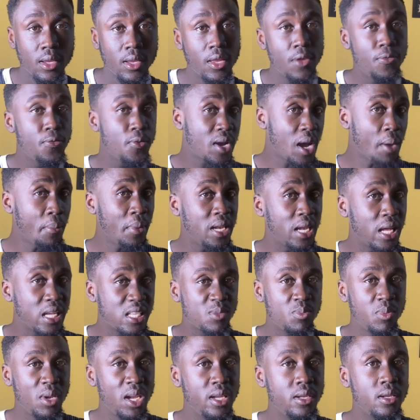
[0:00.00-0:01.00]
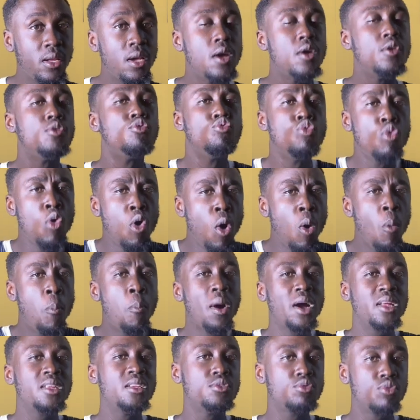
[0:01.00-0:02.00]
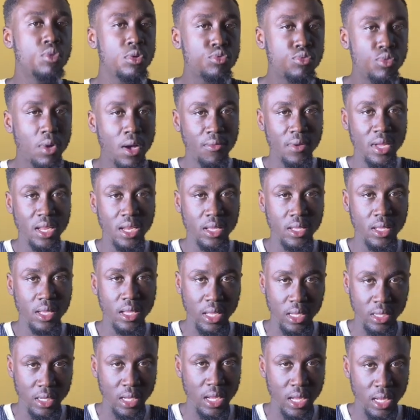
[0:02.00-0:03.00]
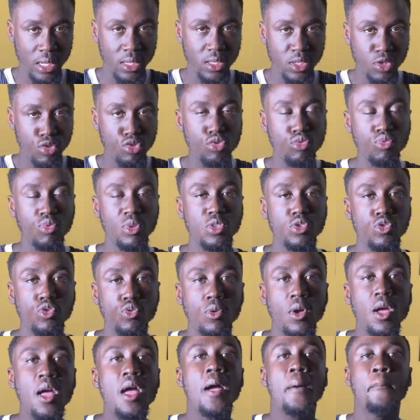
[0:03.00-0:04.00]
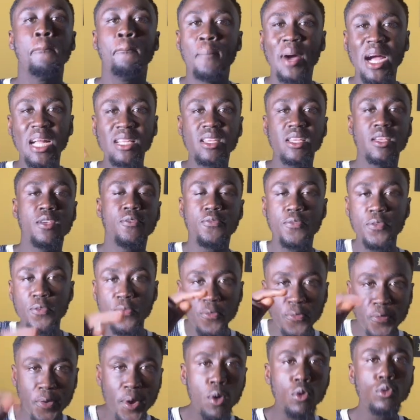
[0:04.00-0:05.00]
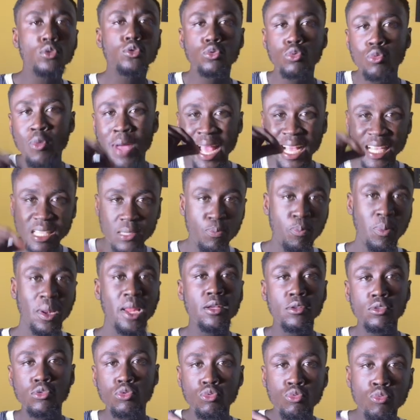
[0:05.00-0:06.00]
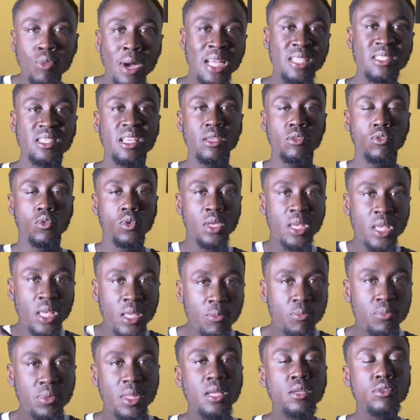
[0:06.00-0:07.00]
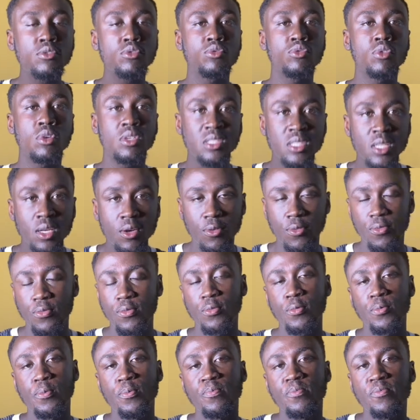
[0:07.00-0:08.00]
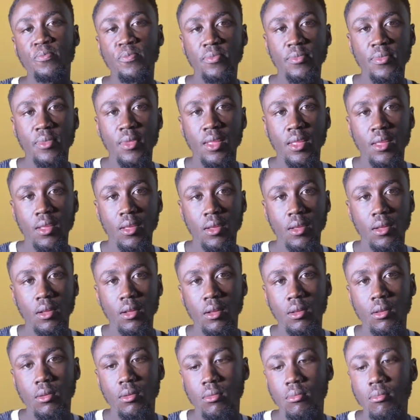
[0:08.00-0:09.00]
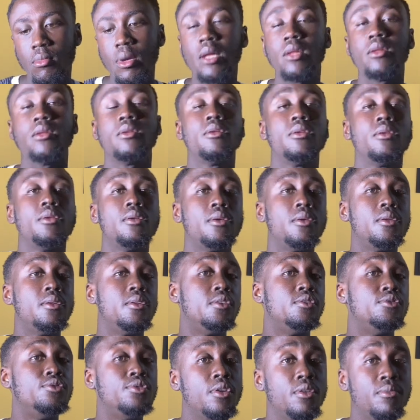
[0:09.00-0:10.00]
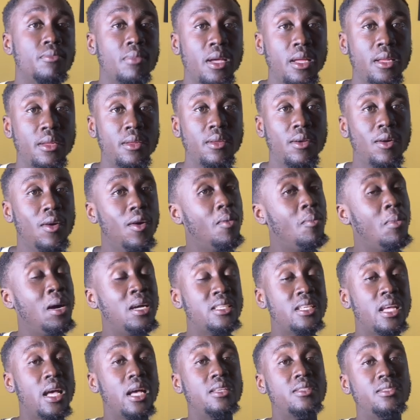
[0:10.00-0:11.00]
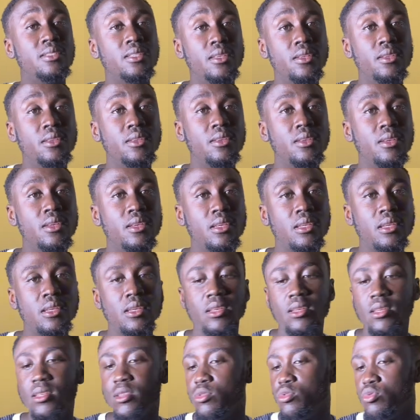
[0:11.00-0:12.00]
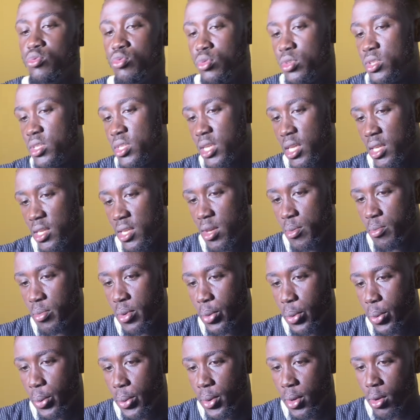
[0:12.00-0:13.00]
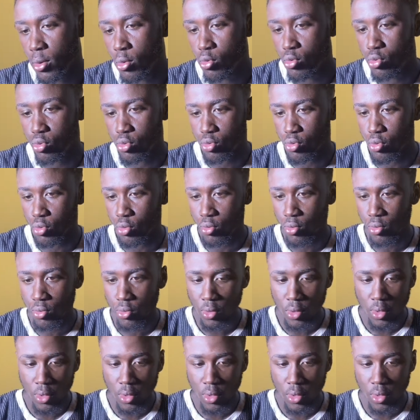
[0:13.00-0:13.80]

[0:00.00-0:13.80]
If you come and explain, nobody is going to have an issue with you. But if you fail to explain to us and you keep things to yourself, man, this young man, Omasha say, you share the be so.